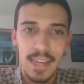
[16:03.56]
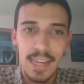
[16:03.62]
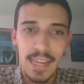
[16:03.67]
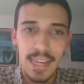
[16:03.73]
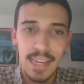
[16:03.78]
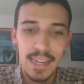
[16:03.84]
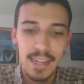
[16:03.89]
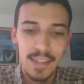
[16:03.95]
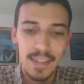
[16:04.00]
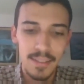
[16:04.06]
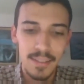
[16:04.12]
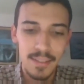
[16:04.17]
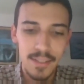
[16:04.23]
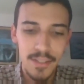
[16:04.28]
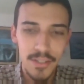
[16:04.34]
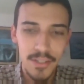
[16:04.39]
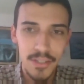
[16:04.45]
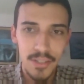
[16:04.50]

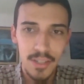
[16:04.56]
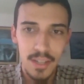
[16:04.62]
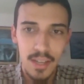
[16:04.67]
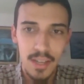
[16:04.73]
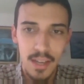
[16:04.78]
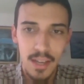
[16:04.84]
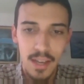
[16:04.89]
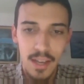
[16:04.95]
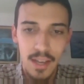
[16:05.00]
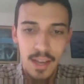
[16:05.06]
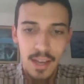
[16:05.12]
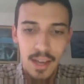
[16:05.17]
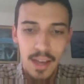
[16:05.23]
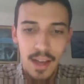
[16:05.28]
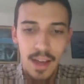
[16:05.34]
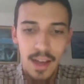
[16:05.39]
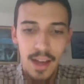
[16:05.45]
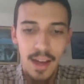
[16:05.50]
English.
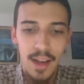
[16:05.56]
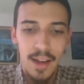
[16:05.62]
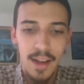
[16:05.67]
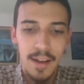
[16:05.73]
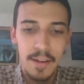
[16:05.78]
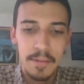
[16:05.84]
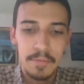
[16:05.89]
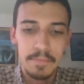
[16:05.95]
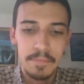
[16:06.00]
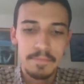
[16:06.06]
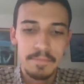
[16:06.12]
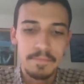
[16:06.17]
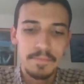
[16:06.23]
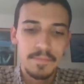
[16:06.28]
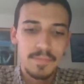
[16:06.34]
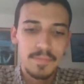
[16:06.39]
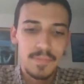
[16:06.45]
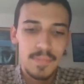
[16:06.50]
Um,
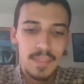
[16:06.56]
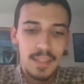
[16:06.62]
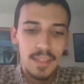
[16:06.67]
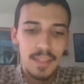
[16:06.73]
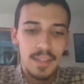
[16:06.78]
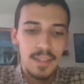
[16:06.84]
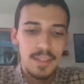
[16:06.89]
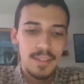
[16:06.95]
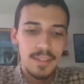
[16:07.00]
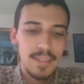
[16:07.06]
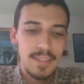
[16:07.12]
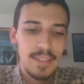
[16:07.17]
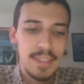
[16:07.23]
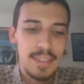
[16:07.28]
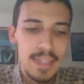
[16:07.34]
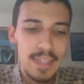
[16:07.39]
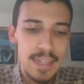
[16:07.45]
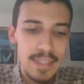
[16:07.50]

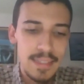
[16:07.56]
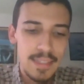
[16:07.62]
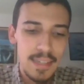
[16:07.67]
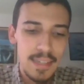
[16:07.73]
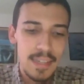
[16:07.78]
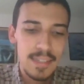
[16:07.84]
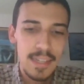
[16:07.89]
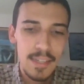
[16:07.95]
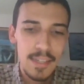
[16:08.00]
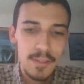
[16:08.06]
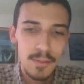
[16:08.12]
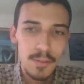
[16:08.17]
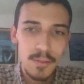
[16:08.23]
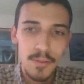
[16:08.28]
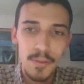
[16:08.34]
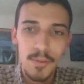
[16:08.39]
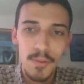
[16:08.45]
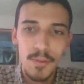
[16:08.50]
as I
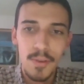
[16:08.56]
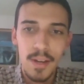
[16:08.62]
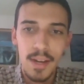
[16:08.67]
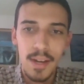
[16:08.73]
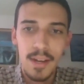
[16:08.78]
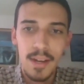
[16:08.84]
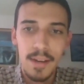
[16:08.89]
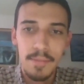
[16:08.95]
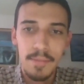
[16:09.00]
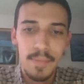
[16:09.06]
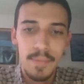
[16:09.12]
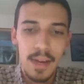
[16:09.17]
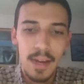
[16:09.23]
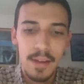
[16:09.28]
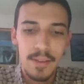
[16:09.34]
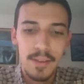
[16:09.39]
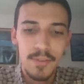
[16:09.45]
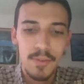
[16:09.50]
told you,
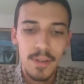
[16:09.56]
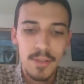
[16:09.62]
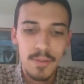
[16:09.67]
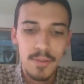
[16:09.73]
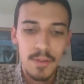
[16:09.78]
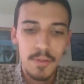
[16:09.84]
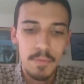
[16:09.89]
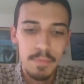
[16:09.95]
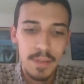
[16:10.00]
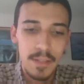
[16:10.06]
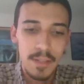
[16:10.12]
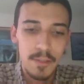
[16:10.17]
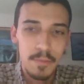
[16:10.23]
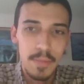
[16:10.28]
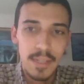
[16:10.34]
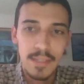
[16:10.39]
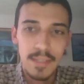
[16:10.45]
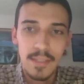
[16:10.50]
I try to speak
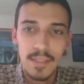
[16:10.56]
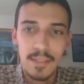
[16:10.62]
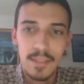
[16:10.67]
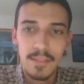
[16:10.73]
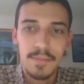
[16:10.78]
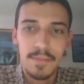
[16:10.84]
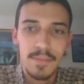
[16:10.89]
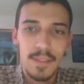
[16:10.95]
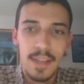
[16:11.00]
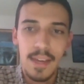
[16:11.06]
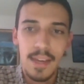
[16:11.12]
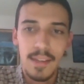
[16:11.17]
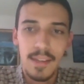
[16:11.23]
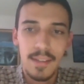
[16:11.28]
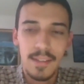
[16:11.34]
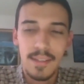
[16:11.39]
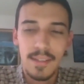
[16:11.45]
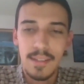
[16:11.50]
to myself
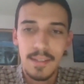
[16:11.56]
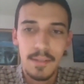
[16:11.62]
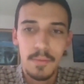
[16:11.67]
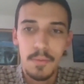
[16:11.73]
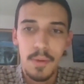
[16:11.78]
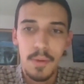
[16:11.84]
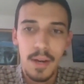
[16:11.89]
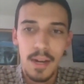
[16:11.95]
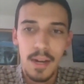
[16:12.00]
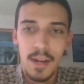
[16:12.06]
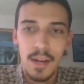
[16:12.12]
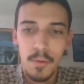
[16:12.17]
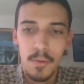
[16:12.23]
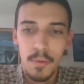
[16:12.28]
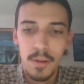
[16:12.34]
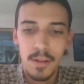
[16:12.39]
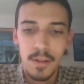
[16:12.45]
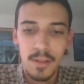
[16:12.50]
like 1
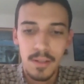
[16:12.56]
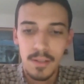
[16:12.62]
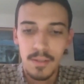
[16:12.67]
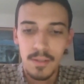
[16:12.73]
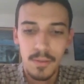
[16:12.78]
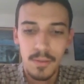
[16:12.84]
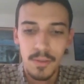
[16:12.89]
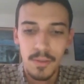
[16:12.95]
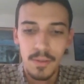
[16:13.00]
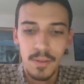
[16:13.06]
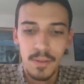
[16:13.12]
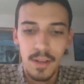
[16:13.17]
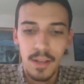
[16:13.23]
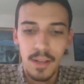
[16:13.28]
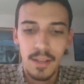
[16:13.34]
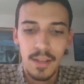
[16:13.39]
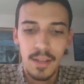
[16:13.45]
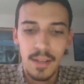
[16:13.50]
hour or
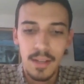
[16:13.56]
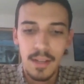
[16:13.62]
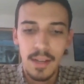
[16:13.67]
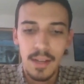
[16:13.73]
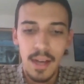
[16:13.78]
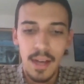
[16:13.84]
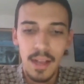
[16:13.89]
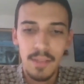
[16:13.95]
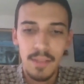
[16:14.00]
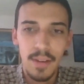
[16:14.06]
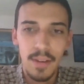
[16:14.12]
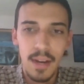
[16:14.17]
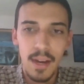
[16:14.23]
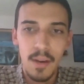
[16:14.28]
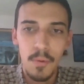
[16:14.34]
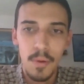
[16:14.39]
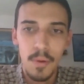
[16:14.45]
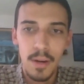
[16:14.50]
half an
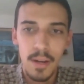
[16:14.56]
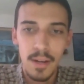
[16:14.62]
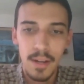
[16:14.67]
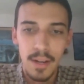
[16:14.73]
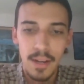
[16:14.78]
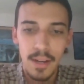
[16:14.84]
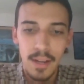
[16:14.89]
hour